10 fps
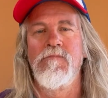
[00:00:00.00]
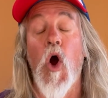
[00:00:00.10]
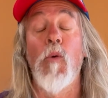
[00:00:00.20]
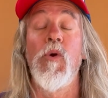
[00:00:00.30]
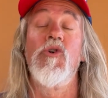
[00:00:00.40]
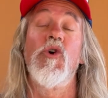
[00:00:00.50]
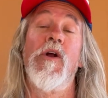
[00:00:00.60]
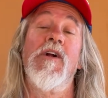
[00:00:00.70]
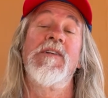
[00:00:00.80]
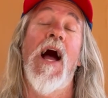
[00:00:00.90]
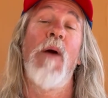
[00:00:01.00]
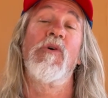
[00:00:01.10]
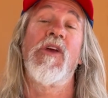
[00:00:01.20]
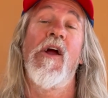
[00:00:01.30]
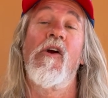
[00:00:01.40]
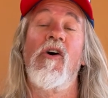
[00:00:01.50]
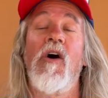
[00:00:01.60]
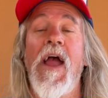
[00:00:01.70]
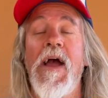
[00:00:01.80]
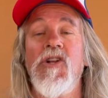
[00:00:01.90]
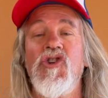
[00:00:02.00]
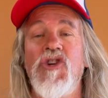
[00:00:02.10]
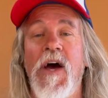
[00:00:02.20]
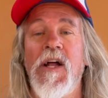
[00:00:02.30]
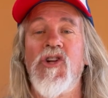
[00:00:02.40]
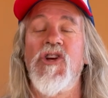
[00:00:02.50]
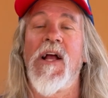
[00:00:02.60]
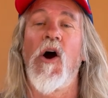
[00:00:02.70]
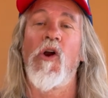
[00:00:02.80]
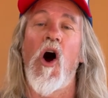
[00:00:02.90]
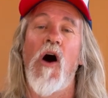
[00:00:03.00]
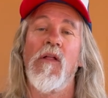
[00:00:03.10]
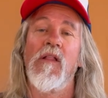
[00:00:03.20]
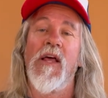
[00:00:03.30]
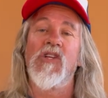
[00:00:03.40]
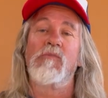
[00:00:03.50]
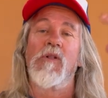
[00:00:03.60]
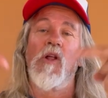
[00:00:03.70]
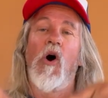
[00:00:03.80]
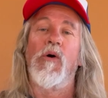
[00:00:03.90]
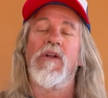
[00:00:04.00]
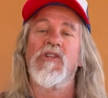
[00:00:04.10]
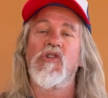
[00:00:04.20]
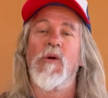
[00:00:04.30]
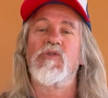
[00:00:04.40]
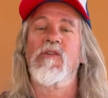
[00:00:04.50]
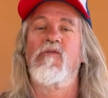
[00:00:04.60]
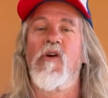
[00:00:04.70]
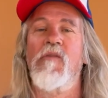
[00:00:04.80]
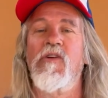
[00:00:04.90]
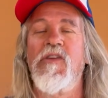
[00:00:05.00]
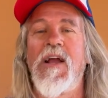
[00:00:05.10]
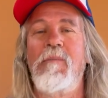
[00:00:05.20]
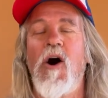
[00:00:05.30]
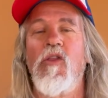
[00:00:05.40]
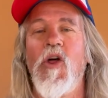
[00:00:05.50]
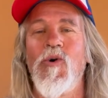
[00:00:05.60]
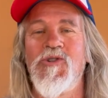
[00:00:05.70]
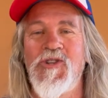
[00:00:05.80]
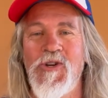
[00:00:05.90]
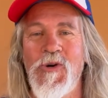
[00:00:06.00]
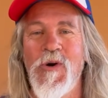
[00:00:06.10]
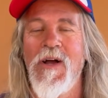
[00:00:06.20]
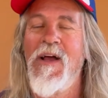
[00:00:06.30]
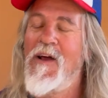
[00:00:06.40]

Hope you enjoyed our time with Carol and Jenna. Check out all the links below in the description for everything about those two.